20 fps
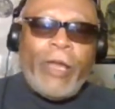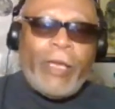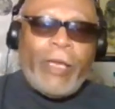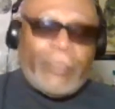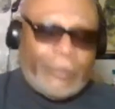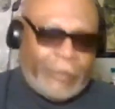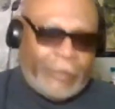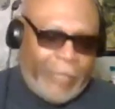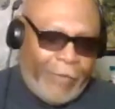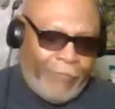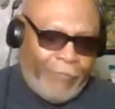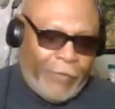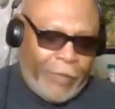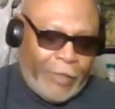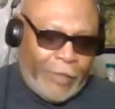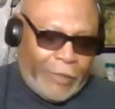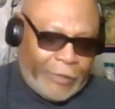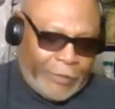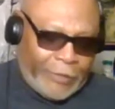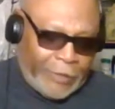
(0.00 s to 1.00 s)
and
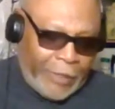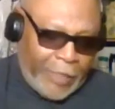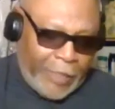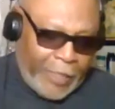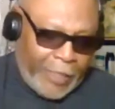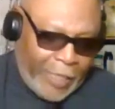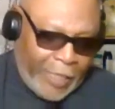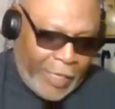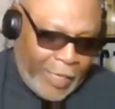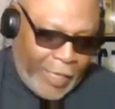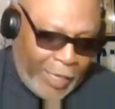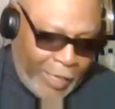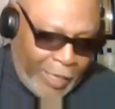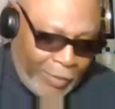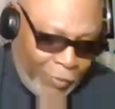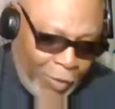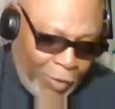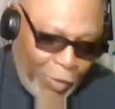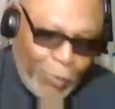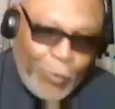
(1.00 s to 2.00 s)
we have no
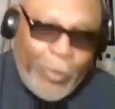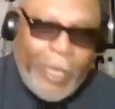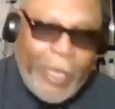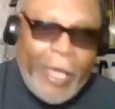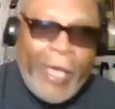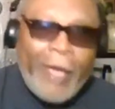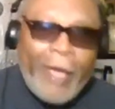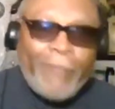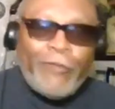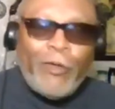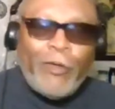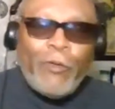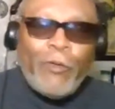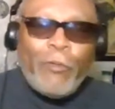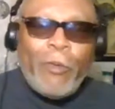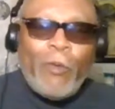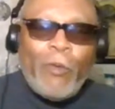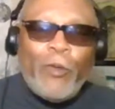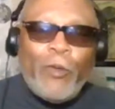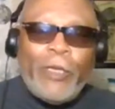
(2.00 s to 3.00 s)
one living in
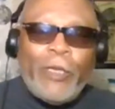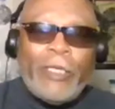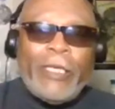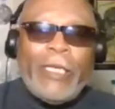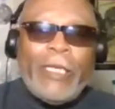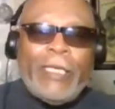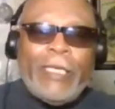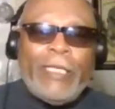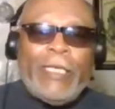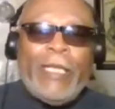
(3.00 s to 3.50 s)
our house